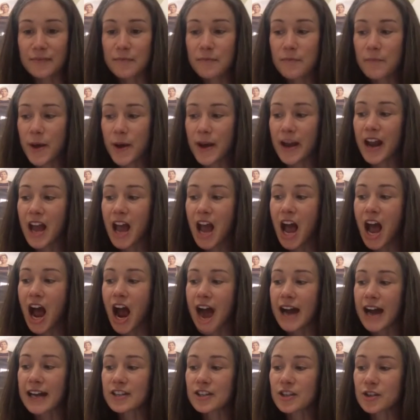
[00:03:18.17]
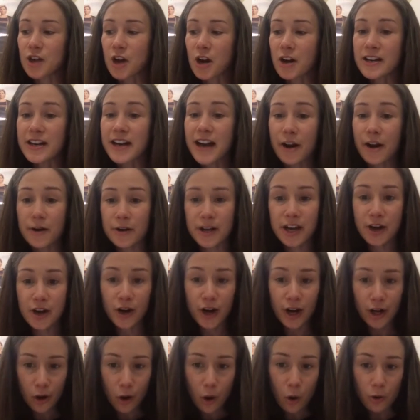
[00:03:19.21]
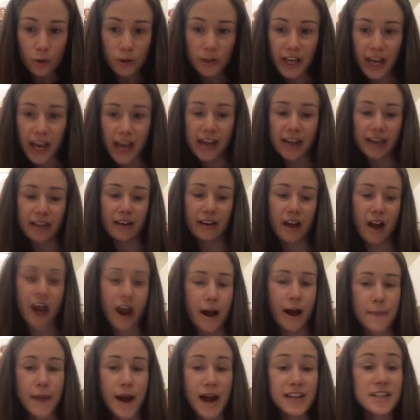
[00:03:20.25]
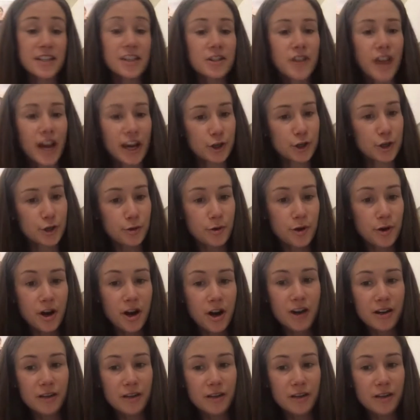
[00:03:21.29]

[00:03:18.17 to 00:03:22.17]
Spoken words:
But I started out here at Colgate as a lecturer,